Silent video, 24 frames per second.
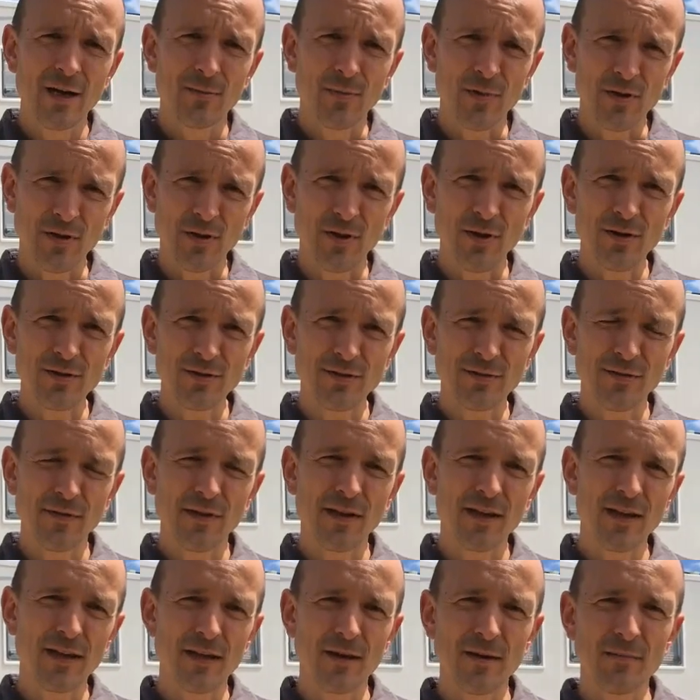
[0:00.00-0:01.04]
but also
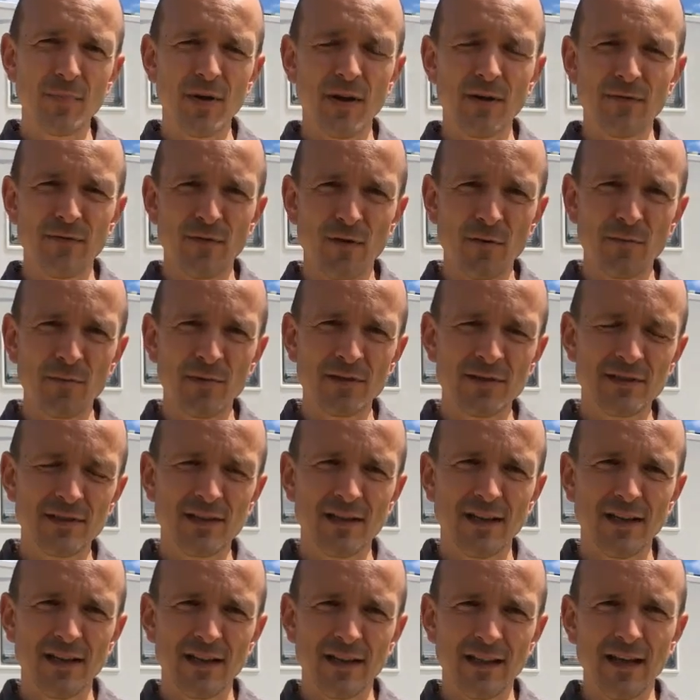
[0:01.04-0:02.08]
the
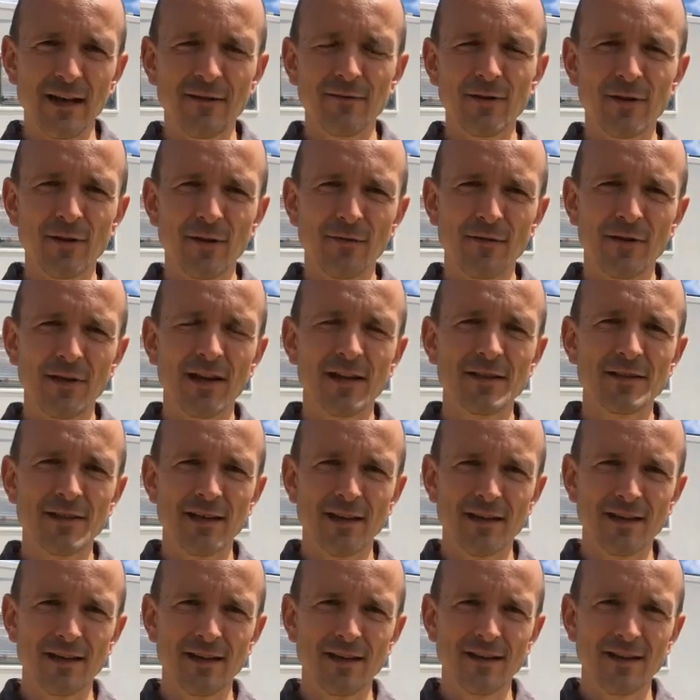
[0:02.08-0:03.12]
performance level of the
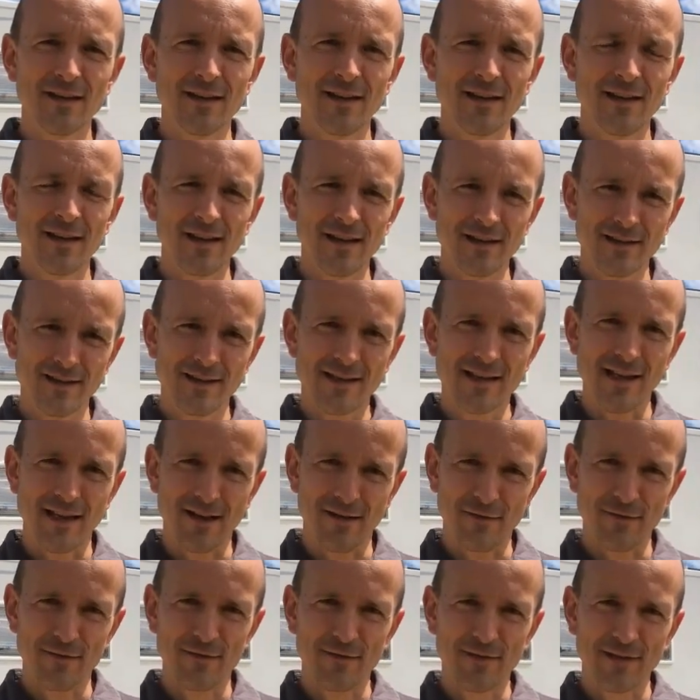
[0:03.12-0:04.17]
antenna
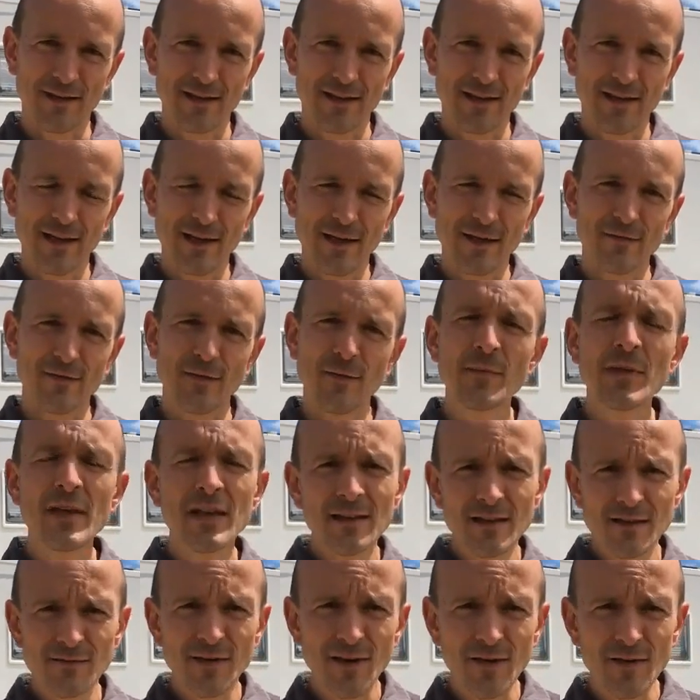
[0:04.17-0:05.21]
itself. For
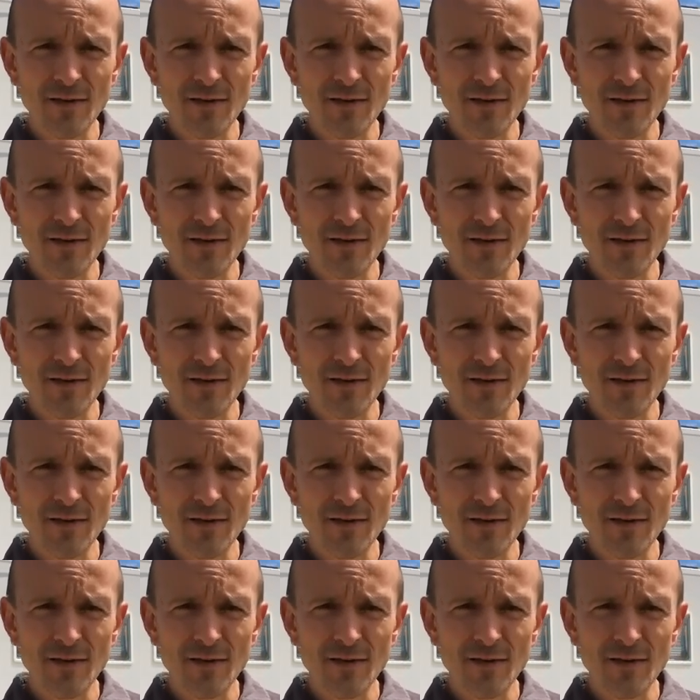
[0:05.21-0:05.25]
me it's